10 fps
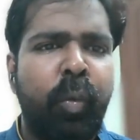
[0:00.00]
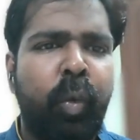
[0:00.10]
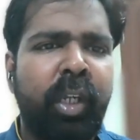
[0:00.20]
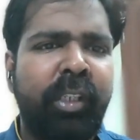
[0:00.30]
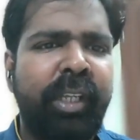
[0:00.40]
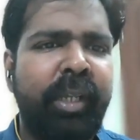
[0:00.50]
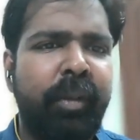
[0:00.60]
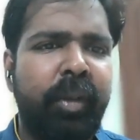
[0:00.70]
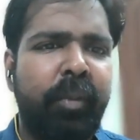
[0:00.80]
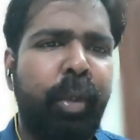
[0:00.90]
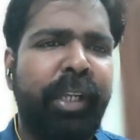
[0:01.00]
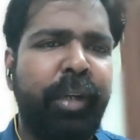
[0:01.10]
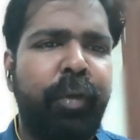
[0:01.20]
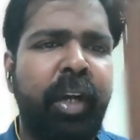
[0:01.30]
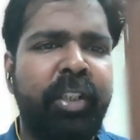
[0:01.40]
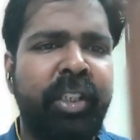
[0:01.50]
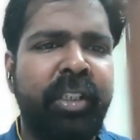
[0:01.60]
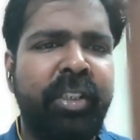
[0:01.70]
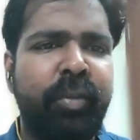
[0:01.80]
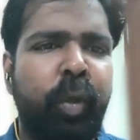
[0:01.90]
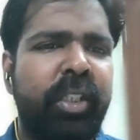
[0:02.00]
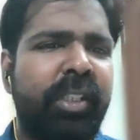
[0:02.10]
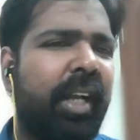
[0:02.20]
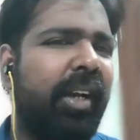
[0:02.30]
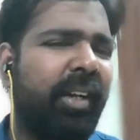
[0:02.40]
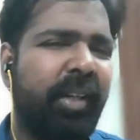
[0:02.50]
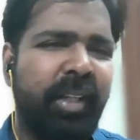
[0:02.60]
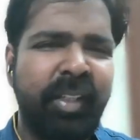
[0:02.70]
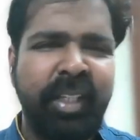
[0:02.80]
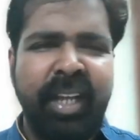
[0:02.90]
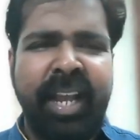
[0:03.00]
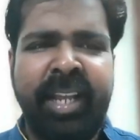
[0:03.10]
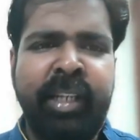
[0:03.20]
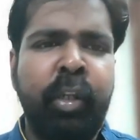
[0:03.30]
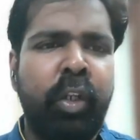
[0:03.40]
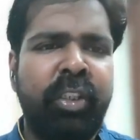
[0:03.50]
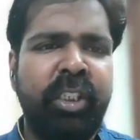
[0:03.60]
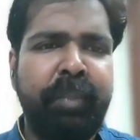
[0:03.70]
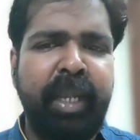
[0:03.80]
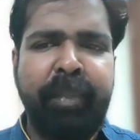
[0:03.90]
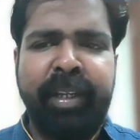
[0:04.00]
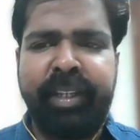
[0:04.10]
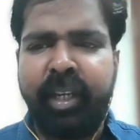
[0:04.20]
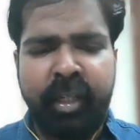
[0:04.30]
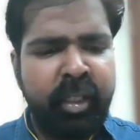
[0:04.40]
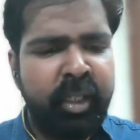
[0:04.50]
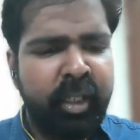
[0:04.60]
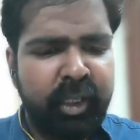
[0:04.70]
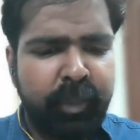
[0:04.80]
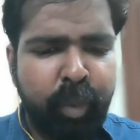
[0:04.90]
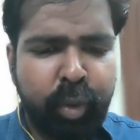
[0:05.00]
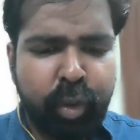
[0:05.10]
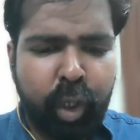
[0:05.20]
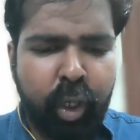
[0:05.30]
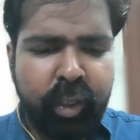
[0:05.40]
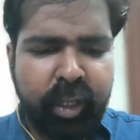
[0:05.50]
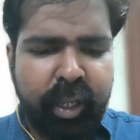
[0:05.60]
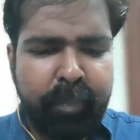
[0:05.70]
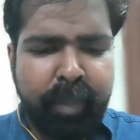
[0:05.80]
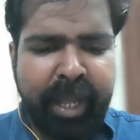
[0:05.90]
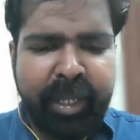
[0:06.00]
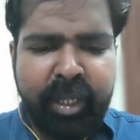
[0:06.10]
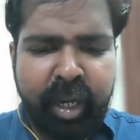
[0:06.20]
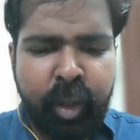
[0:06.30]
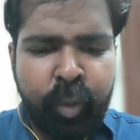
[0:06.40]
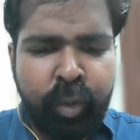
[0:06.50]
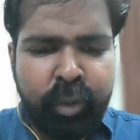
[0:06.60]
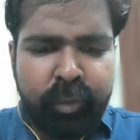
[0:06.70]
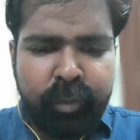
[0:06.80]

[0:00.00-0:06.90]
what are the uh, poetic functions, what is uh, anagnorisis, peripeteia, the book called A Background